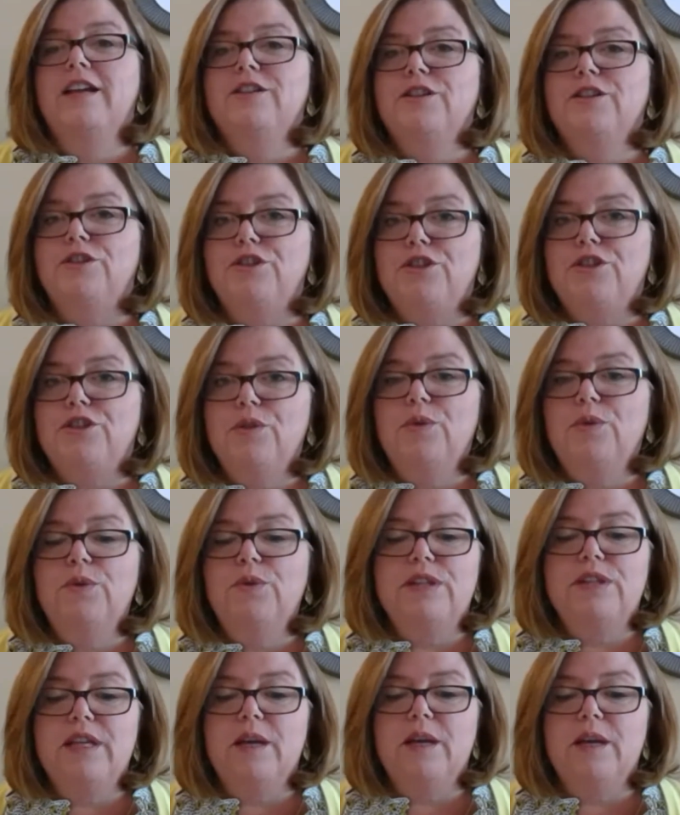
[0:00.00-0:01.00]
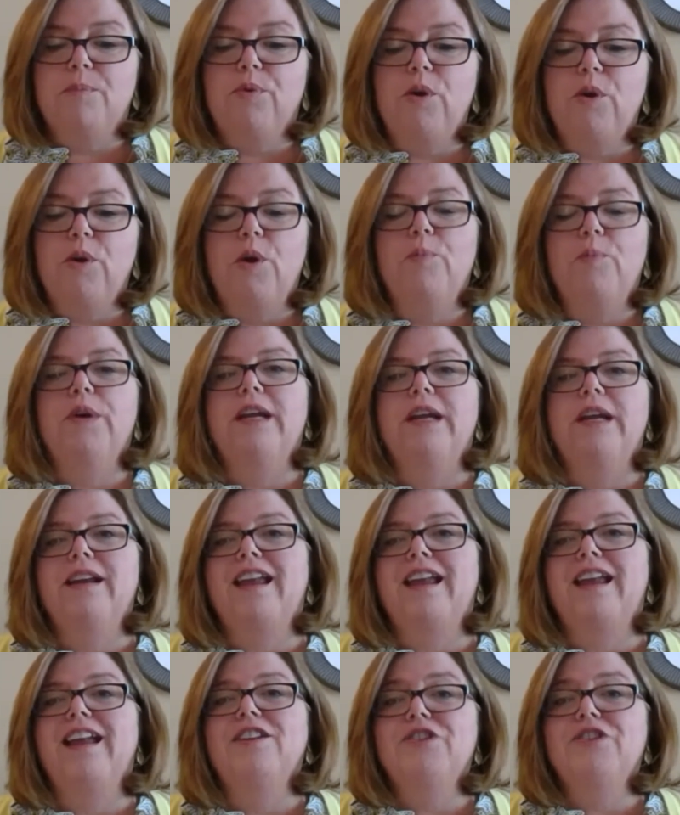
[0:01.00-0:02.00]
to choose the
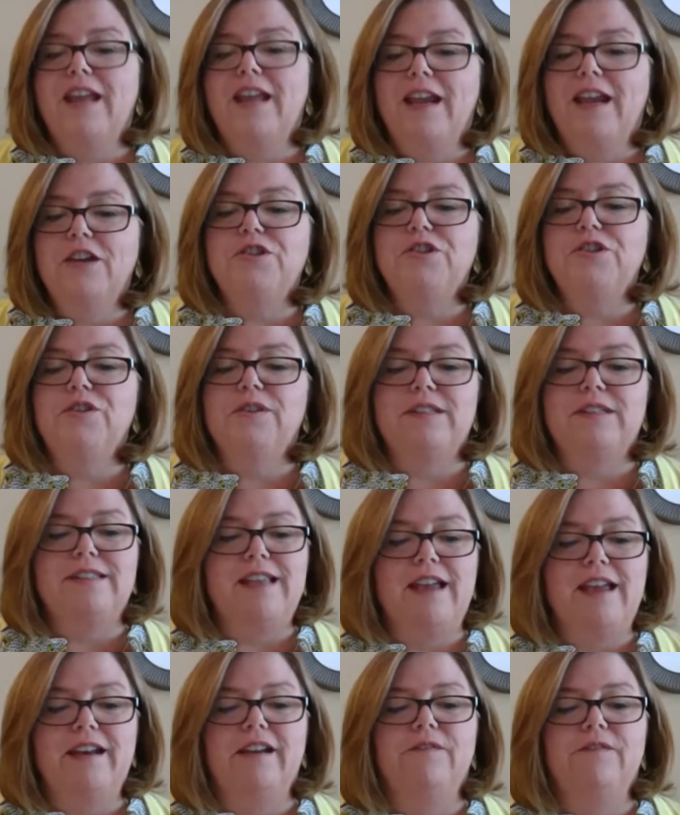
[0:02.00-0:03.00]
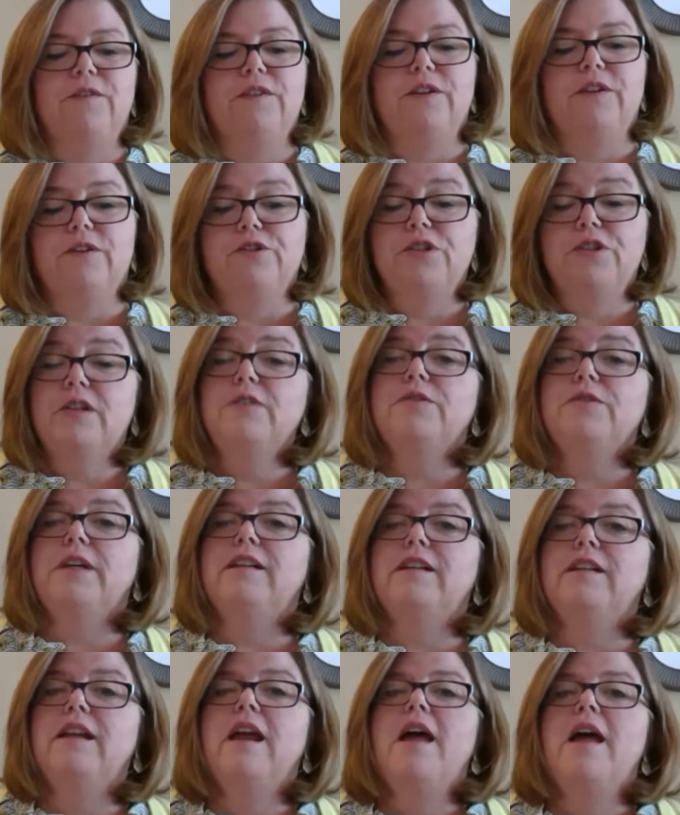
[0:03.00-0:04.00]
appropriate educational setting for their
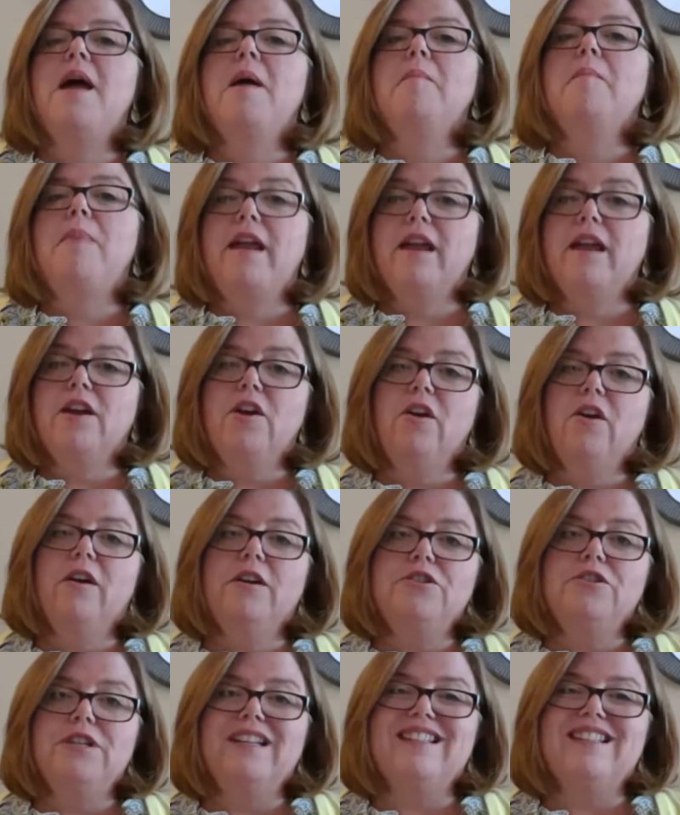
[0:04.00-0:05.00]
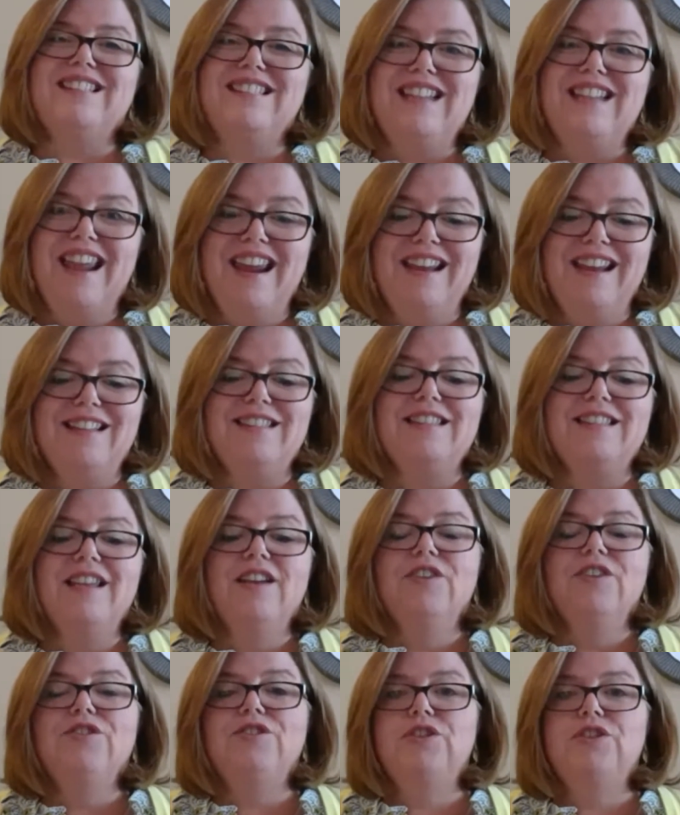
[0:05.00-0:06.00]
children by encouraging states
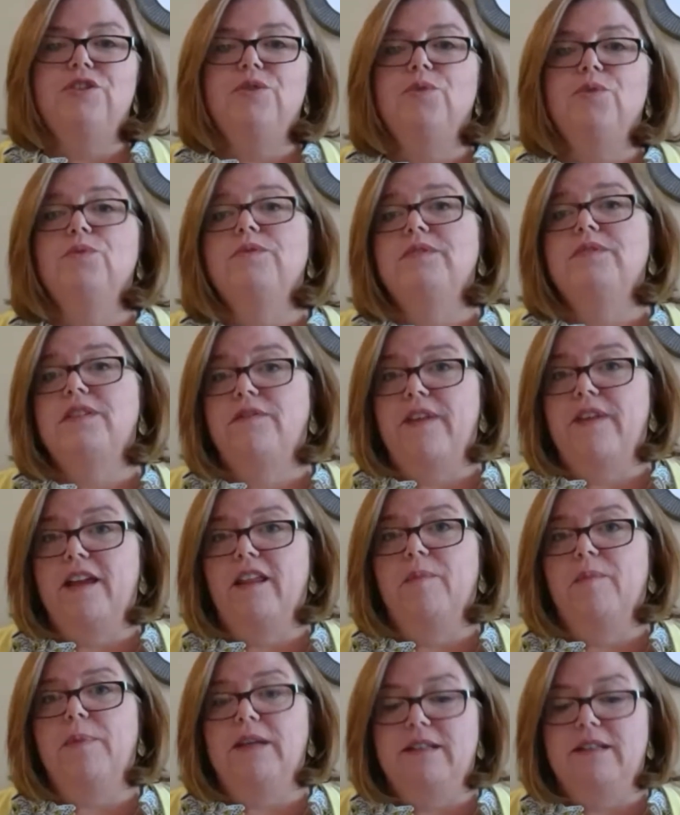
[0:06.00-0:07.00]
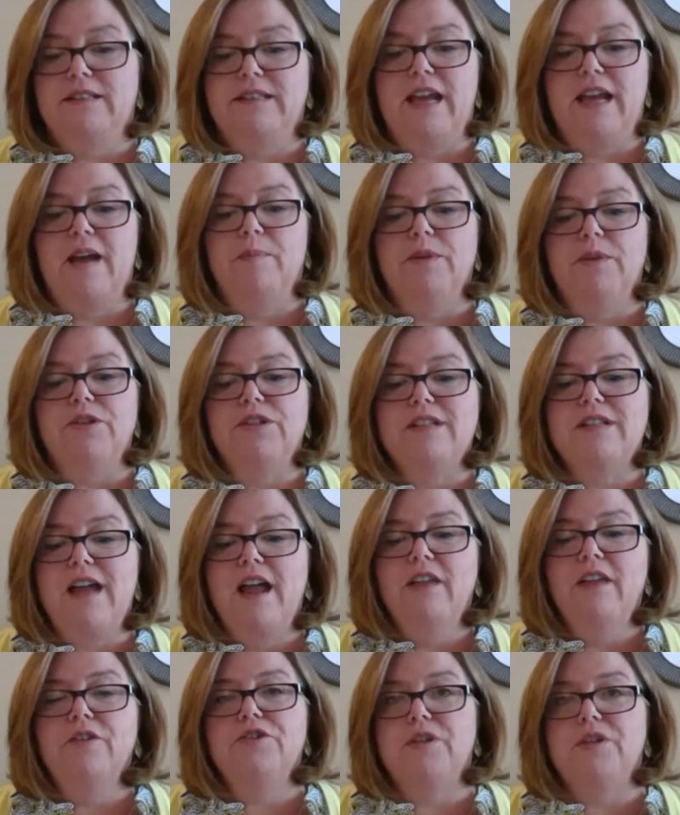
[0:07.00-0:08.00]
to develop and establish
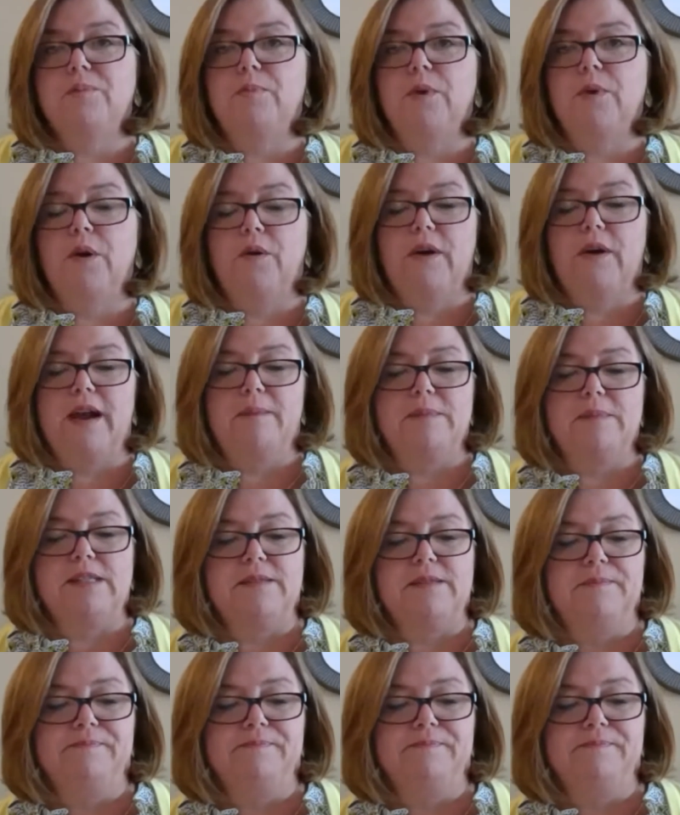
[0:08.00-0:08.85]
scholarship programs.